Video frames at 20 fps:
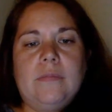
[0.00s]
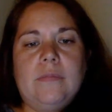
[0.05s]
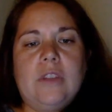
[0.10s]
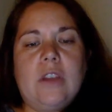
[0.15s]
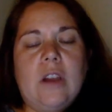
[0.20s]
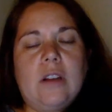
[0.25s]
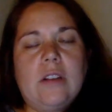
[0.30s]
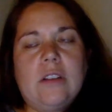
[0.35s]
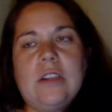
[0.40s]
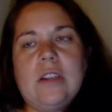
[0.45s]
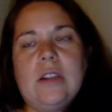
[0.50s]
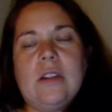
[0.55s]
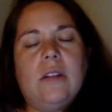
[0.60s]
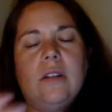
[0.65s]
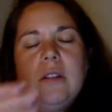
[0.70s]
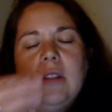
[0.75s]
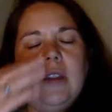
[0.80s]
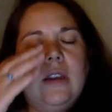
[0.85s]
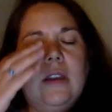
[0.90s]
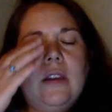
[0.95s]
talk to
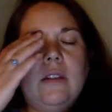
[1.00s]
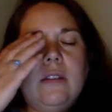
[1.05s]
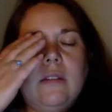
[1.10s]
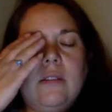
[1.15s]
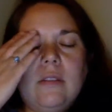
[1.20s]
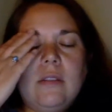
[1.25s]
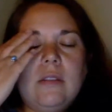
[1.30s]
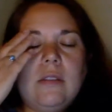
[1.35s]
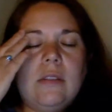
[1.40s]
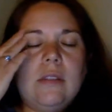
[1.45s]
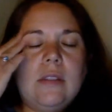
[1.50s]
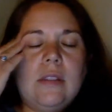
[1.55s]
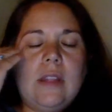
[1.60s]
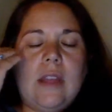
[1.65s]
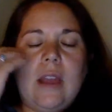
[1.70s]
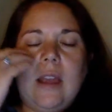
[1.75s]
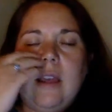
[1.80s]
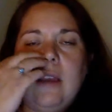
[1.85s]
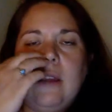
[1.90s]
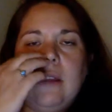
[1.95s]
or the
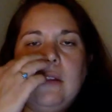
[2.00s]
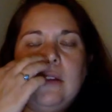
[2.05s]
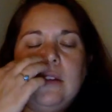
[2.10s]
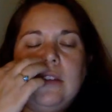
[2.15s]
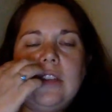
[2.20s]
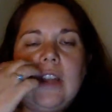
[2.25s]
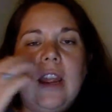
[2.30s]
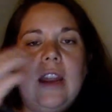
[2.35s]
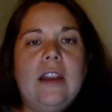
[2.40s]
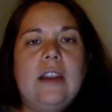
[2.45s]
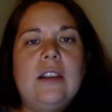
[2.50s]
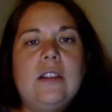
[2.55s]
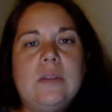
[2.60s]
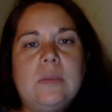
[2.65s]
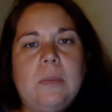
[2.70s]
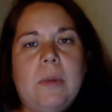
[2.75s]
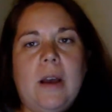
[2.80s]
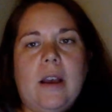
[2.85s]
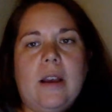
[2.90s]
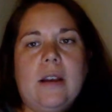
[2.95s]

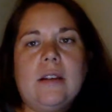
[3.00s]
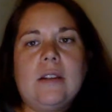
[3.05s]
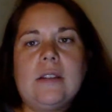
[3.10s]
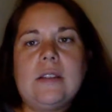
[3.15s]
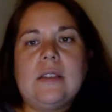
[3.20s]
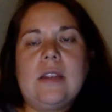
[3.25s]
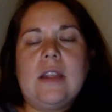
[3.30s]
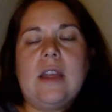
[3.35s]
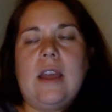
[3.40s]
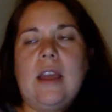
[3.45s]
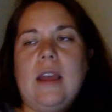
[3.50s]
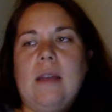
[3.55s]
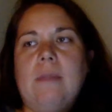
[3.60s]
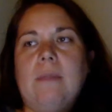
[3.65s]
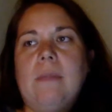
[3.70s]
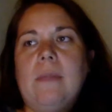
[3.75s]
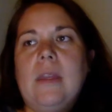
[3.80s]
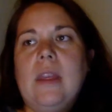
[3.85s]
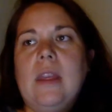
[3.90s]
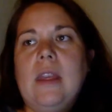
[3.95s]
Dynex box,
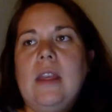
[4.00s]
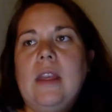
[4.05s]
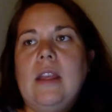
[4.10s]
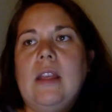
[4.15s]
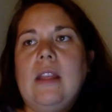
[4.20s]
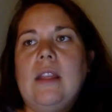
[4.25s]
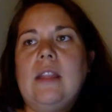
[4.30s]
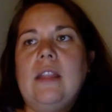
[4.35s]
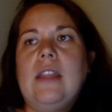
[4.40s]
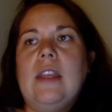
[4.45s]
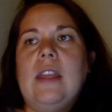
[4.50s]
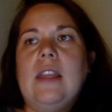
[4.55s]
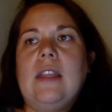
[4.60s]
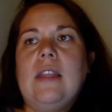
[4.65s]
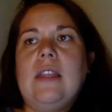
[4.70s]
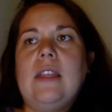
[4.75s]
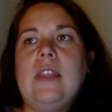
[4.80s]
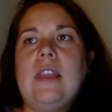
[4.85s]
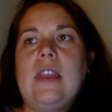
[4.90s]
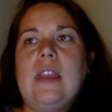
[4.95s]

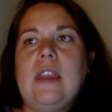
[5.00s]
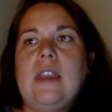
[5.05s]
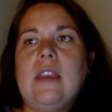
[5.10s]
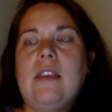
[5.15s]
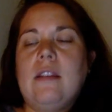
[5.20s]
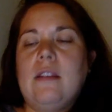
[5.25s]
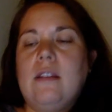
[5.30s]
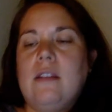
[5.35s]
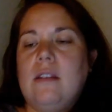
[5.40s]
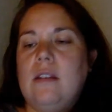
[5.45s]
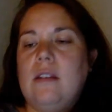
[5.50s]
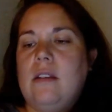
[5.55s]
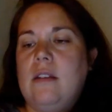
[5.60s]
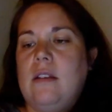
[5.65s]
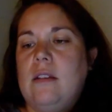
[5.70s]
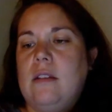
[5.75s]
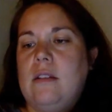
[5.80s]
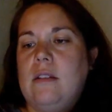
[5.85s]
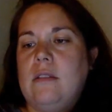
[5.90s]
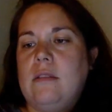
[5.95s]
then the
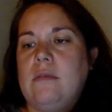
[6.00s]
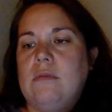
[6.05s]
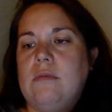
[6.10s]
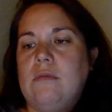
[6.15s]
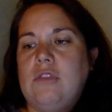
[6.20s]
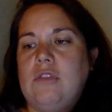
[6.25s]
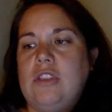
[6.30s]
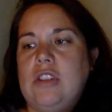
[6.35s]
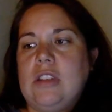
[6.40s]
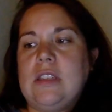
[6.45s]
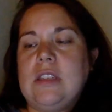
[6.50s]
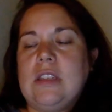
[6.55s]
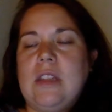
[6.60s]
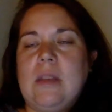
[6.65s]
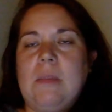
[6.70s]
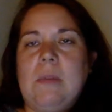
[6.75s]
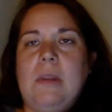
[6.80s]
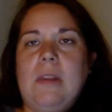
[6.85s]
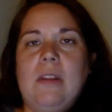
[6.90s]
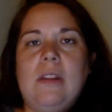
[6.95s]
just
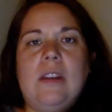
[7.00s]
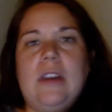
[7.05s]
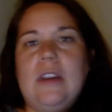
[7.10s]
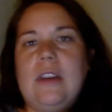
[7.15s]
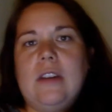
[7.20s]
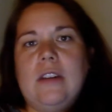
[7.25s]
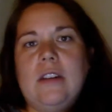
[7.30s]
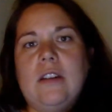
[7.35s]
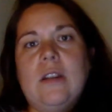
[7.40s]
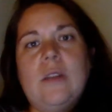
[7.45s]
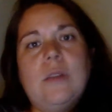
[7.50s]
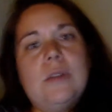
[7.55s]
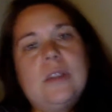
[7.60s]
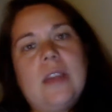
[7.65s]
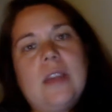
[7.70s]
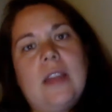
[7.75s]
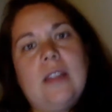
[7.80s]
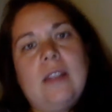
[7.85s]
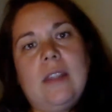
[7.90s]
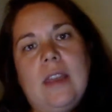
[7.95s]
the ability to know
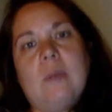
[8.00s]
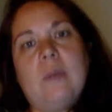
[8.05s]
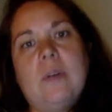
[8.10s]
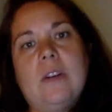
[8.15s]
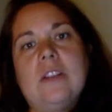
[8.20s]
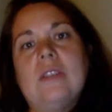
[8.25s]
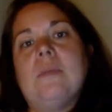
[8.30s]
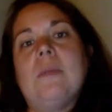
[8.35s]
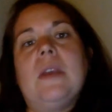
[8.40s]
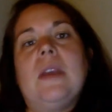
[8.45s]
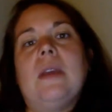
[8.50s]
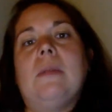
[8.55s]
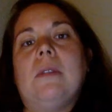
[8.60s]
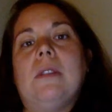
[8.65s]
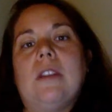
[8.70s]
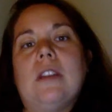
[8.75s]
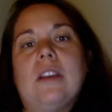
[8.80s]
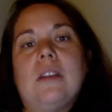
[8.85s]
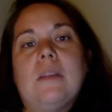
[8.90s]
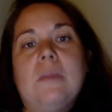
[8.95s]
sign language and be able
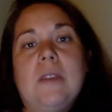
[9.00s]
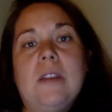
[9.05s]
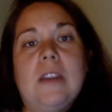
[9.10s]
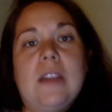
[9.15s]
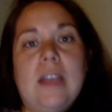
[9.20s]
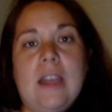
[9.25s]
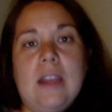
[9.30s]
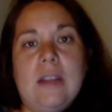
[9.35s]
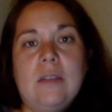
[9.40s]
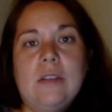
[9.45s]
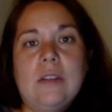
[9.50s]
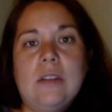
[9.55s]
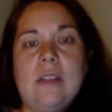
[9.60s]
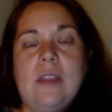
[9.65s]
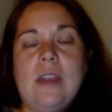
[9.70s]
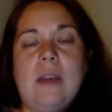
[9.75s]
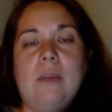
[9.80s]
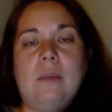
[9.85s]
to communicate in